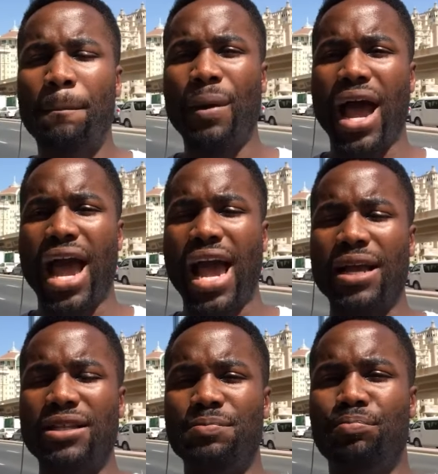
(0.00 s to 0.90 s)

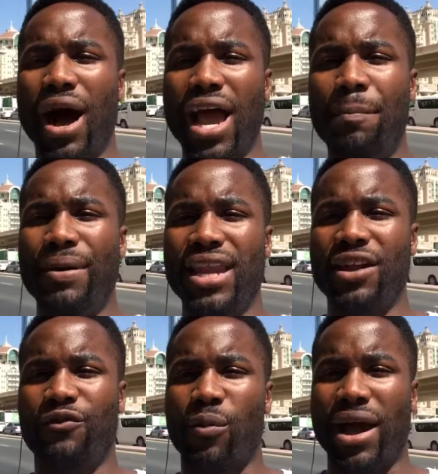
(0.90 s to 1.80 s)
uh,
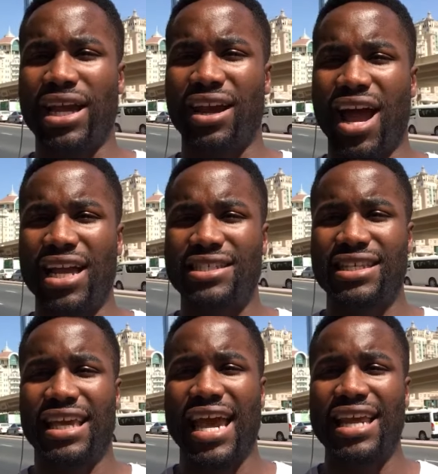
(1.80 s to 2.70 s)
bidding for my clients,
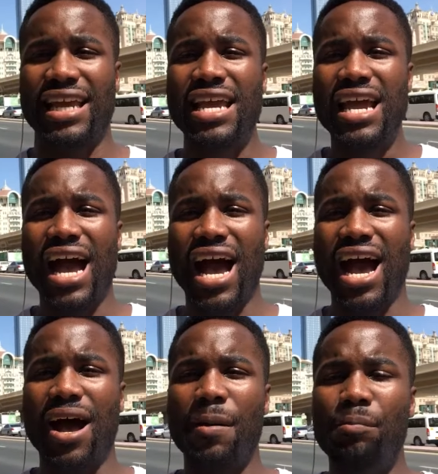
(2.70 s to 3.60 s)
getting
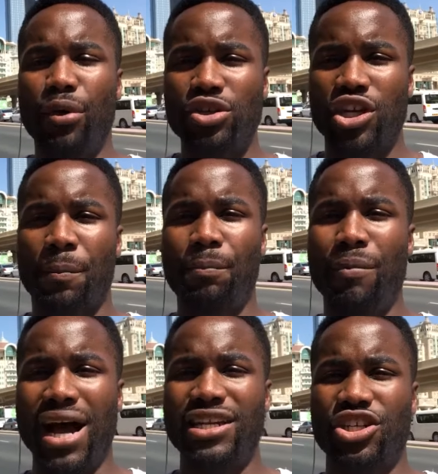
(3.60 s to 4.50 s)
uh, budget,
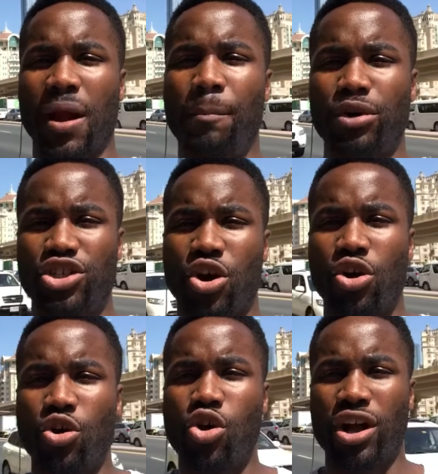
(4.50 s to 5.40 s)
managing a budget on
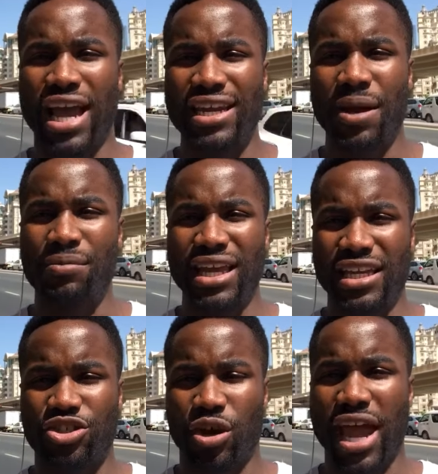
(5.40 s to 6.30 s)
Google, getting them
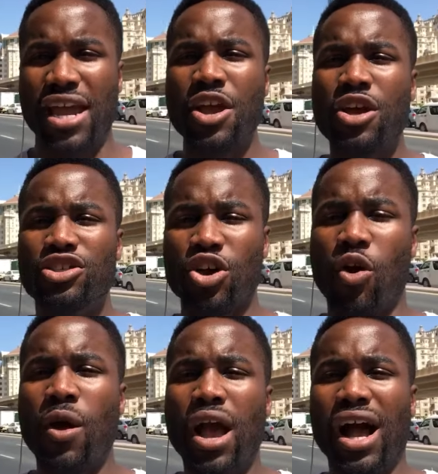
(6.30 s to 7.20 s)
leads, okay?
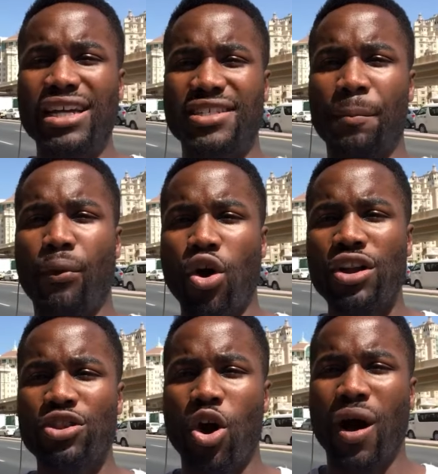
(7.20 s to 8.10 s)
So it's
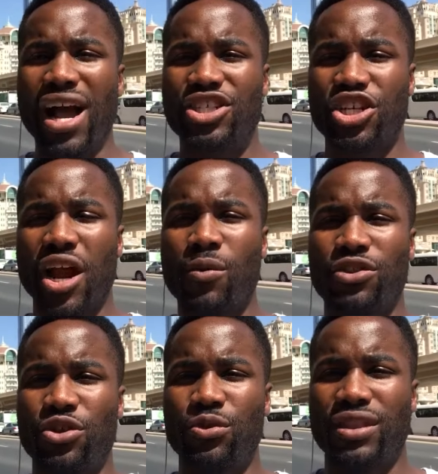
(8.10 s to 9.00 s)
important though, I share
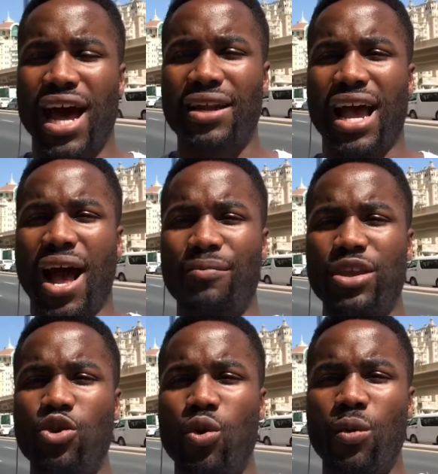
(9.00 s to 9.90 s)
with you that um,
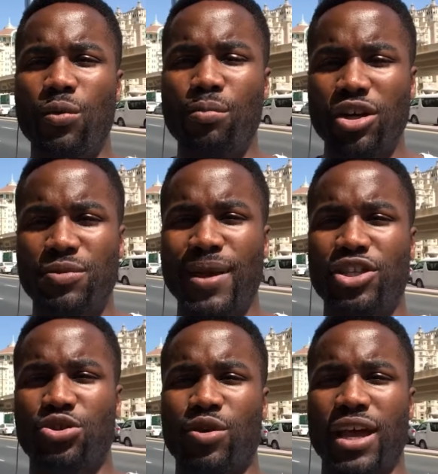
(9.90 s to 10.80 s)
you must make
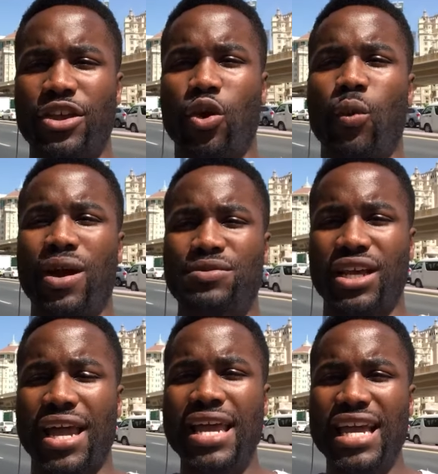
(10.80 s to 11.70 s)
sure that your
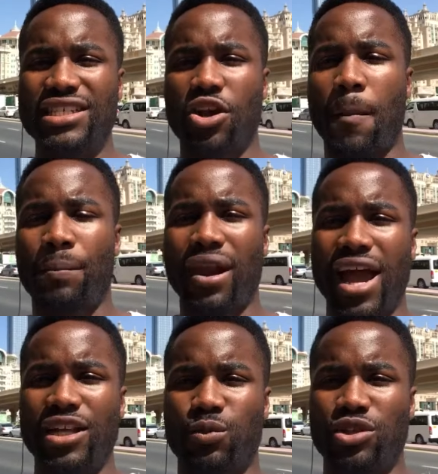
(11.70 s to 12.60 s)
website is
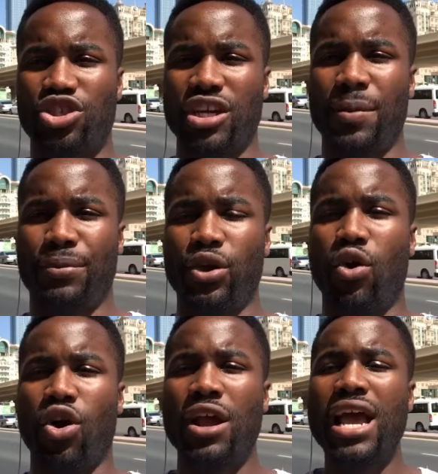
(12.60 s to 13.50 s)
compliant with
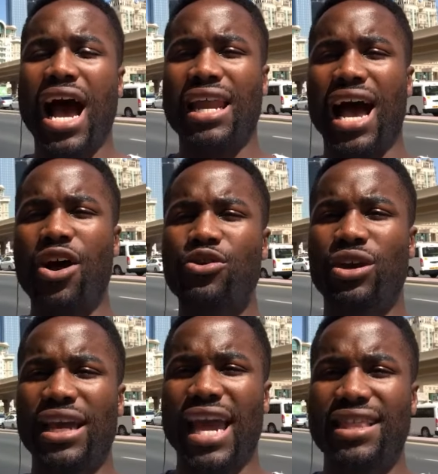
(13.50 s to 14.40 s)
GDPR and how you
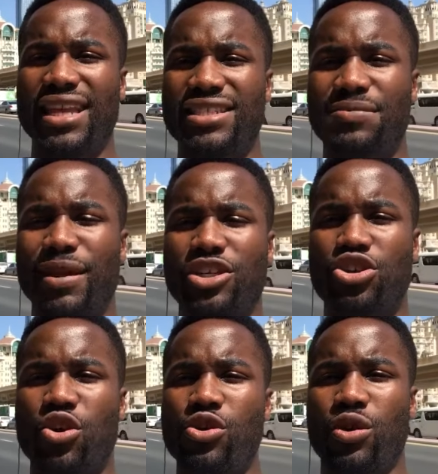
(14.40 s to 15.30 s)
can get this, make
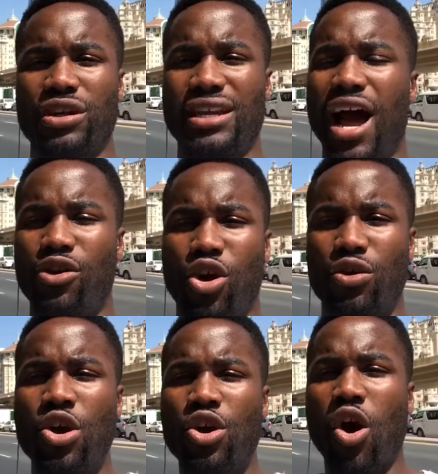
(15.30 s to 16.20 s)
sure you can
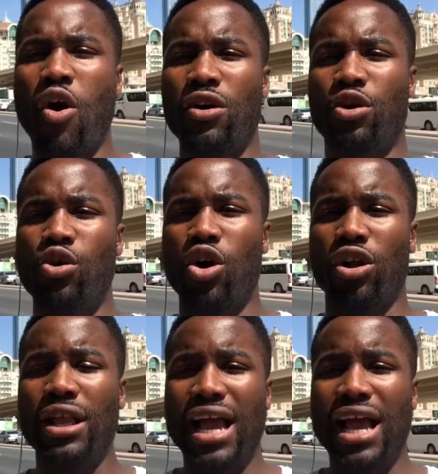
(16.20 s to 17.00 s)
download, go on Google